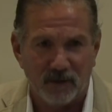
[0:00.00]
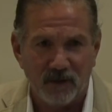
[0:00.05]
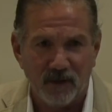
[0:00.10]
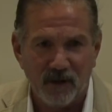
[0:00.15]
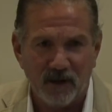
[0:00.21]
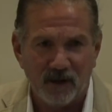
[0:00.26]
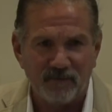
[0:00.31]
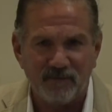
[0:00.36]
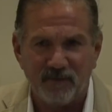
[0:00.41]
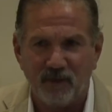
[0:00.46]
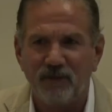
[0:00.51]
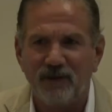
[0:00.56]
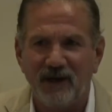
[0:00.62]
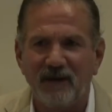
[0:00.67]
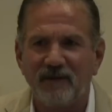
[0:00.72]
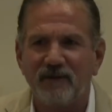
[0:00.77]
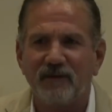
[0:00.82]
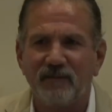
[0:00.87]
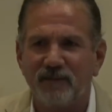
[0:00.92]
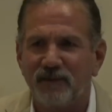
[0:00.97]
A phone
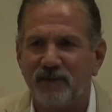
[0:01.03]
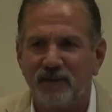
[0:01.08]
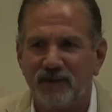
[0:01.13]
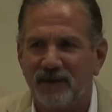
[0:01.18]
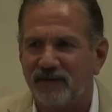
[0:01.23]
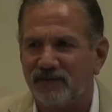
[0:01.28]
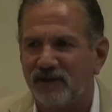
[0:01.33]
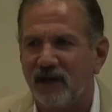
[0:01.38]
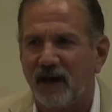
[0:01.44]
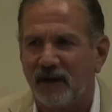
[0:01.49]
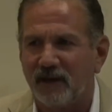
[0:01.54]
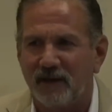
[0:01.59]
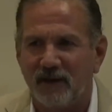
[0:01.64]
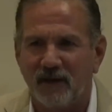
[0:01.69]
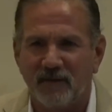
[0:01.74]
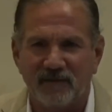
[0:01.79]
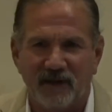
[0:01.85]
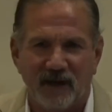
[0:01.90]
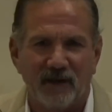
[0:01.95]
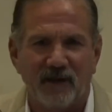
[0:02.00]
interview is not
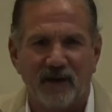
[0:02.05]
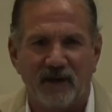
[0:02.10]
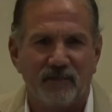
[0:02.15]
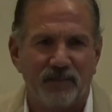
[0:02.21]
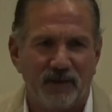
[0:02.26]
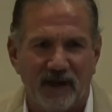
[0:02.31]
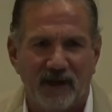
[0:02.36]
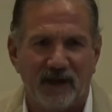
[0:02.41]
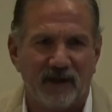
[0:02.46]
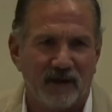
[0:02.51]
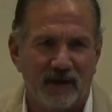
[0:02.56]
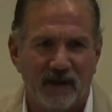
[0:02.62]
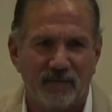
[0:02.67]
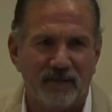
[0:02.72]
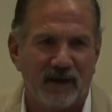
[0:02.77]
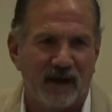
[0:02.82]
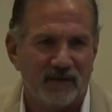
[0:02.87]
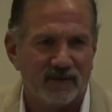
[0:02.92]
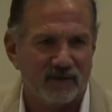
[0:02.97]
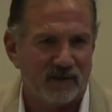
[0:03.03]
enough. Get on a plane and come
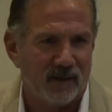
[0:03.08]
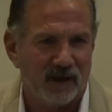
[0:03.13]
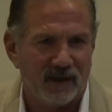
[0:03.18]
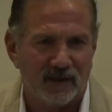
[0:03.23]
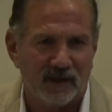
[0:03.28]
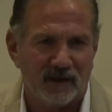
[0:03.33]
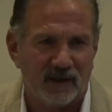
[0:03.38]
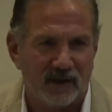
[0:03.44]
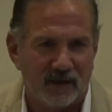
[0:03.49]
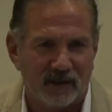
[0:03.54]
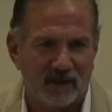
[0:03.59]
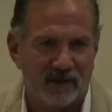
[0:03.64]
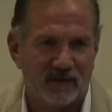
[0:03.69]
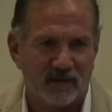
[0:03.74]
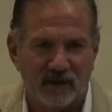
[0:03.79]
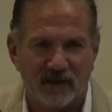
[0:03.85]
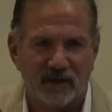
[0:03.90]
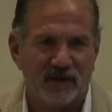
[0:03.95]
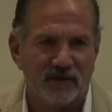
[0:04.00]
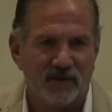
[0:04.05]
down to my clinic and
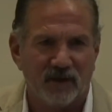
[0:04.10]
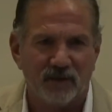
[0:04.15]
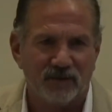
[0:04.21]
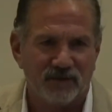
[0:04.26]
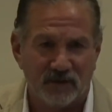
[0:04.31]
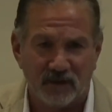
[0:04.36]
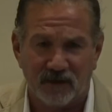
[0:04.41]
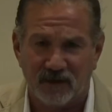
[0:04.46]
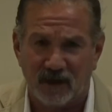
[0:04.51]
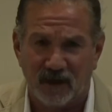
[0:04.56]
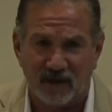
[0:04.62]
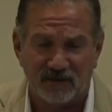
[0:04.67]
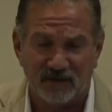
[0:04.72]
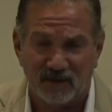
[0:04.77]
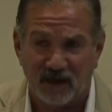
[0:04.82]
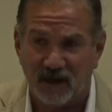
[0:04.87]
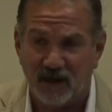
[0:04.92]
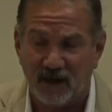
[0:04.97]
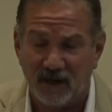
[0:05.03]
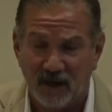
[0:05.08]
they're going to dose you the next
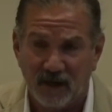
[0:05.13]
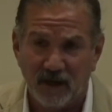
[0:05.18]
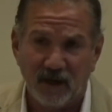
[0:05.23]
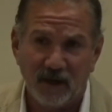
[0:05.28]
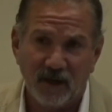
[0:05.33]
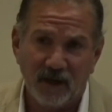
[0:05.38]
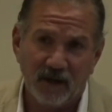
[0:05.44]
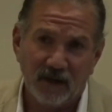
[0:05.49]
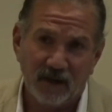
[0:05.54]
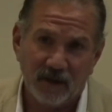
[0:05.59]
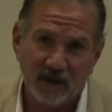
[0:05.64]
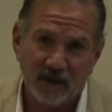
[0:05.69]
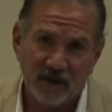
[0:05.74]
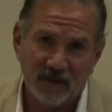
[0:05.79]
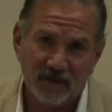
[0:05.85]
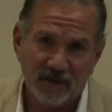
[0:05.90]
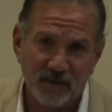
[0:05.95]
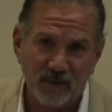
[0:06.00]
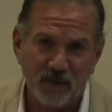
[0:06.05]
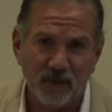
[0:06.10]
day.
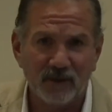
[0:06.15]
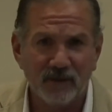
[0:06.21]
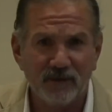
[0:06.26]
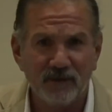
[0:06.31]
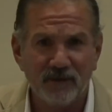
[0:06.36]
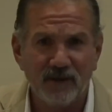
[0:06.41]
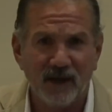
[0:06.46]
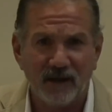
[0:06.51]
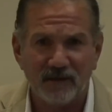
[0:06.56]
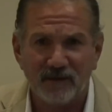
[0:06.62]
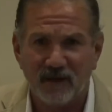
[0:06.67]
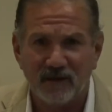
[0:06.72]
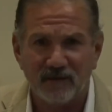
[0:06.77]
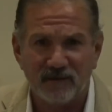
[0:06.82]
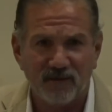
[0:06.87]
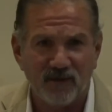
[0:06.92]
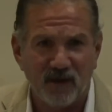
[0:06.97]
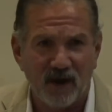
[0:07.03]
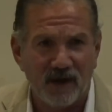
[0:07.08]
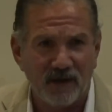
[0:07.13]
You want to do that? That's
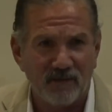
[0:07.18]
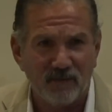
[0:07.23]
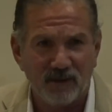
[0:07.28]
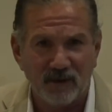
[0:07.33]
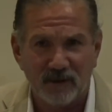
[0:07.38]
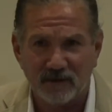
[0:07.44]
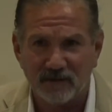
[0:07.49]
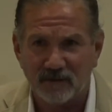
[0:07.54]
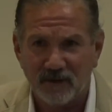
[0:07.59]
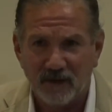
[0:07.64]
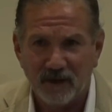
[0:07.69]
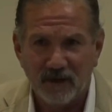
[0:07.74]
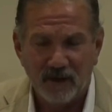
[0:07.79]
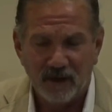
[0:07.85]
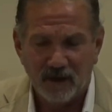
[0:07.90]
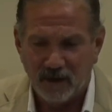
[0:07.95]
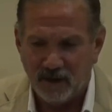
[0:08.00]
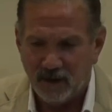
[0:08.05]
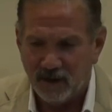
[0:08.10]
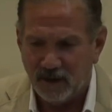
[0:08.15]
fine. But
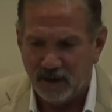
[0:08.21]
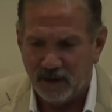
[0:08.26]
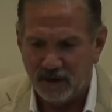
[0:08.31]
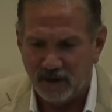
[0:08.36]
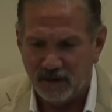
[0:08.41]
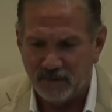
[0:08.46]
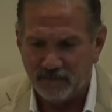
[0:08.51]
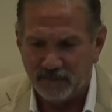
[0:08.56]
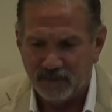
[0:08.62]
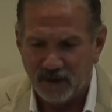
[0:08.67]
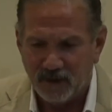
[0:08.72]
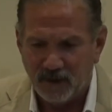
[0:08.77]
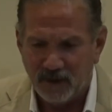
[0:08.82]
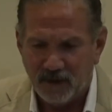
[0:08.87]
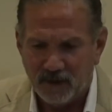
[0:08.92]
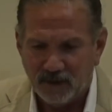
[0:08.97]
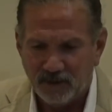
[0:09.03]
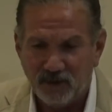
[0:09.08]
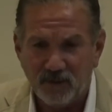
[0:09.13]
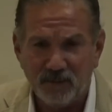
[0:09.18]

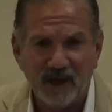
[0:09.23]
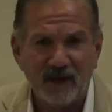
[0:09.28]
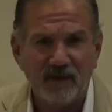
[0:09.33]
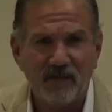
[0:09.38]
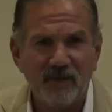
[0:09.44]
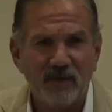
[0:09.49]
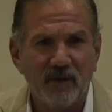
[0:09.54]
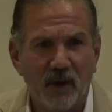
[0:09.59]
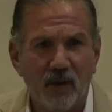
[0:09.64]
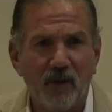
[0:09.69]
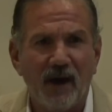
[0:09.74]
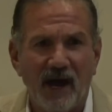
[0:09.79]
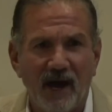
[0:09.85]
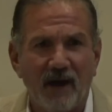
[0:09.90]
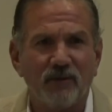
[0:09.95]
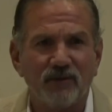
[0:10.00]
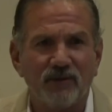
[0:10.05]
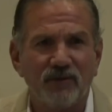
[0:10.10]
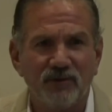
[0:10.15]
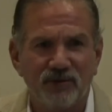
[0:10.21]
you better know
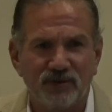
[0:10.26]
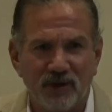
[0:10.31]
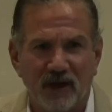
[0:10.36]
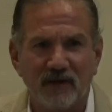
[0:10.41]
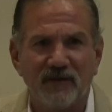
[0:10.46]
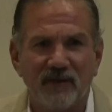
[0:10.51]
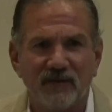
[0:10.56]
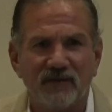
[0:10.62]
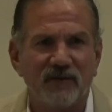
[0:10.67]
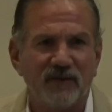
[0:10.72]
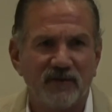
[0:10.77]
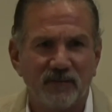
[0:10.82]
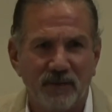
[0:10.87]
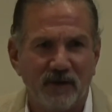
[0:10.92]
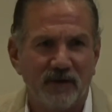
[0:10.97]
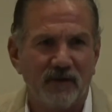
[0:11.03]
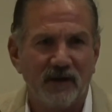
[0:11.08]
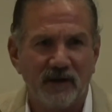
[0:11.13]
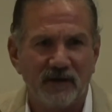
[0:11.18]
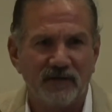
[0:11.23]
how to shut this
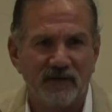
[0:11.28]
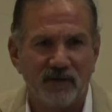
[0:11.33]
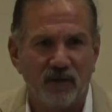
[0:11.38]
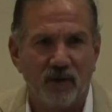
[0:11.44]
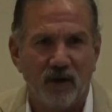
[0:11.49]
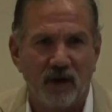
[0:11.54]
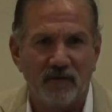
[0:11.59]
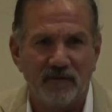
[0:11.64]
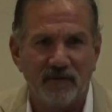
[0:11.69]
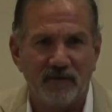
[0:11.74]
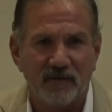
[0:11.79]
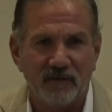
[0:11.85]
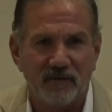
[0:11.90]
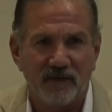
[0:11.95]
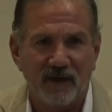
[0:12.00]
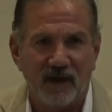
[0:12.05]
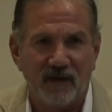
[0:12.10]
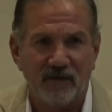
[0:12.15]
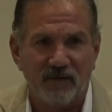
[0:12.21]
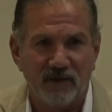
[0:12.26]
experience off.
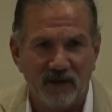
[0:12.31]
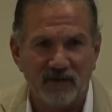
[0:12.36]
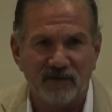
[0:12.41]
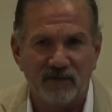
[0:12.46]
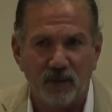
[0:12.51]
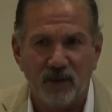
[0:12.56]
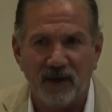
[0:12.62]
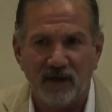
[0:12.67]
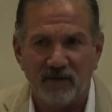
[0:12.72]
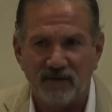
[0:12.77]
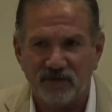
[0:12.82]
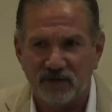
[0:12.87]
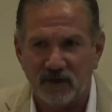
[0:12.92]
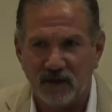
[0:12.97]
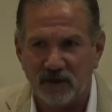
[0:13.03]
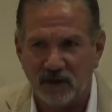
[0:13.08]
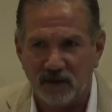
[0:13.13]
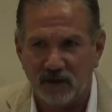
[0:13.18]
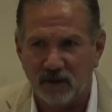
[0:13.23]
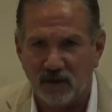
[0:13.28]
And there is a way of
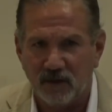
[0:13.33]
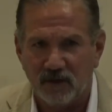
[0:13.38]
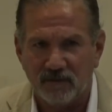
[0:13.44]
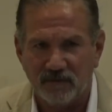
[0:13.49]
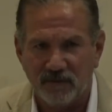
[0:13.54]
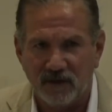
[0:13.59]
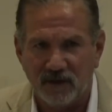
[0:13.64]
shutting it off.